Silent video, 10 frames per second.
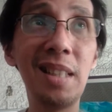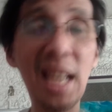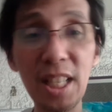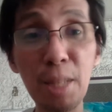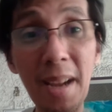
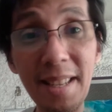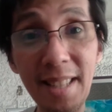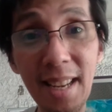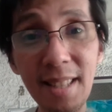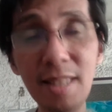less
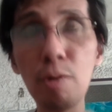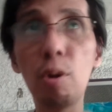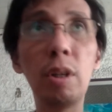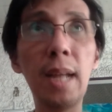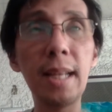spices
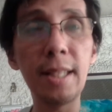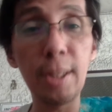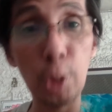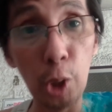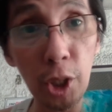or
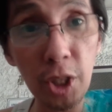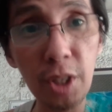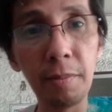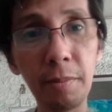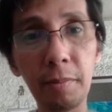less
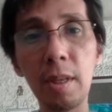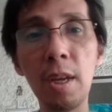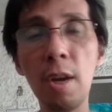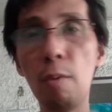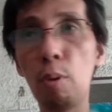sauce
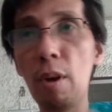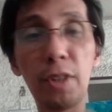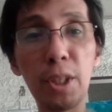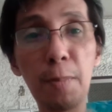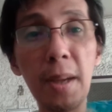
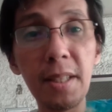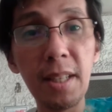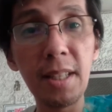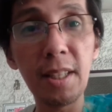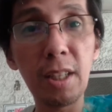wherever the
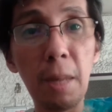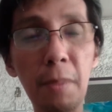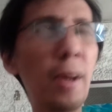spiciness is coming.